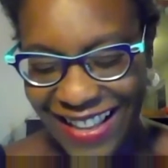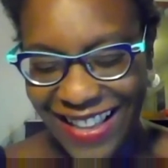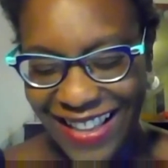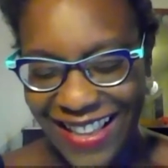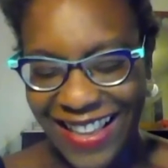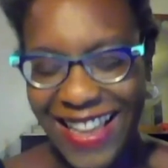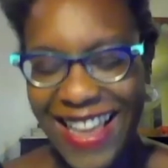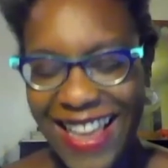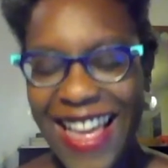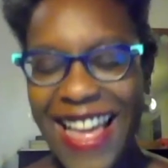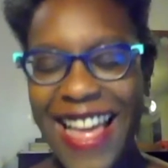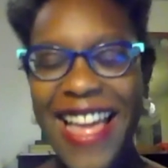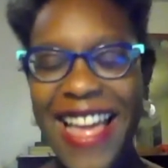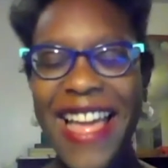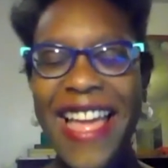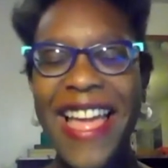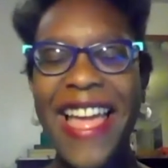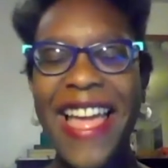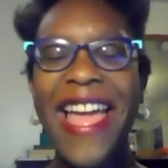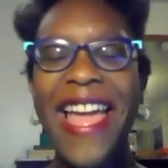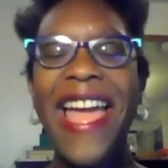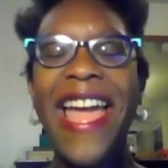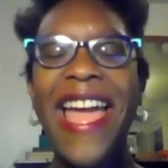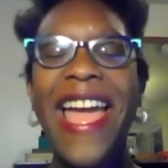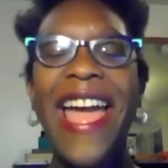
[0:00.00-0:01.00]

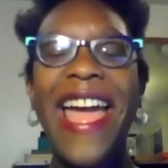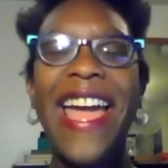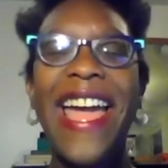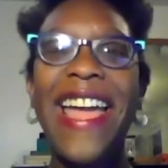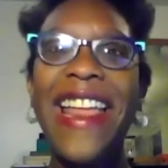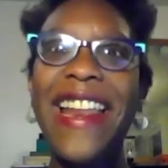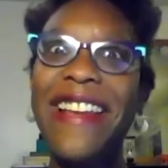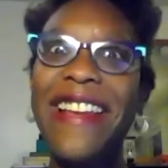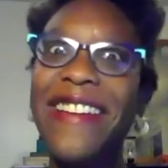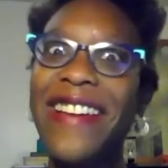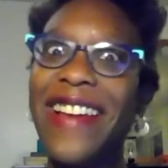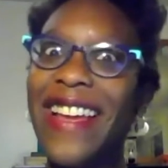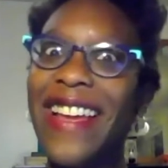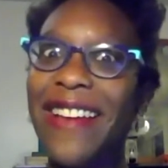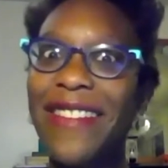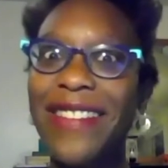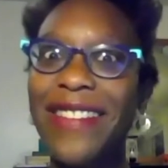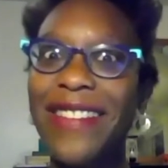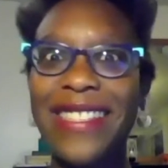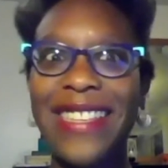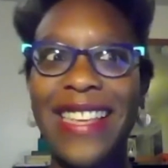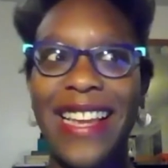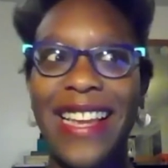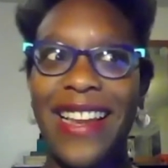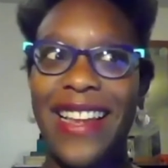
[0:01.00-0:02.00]
Anyway, I
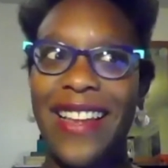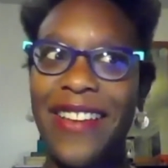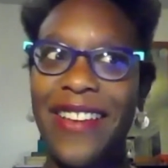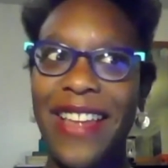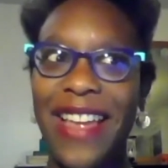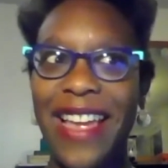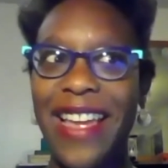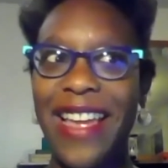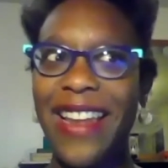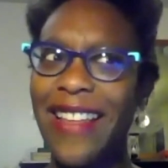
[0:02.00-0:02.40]
was like, okay.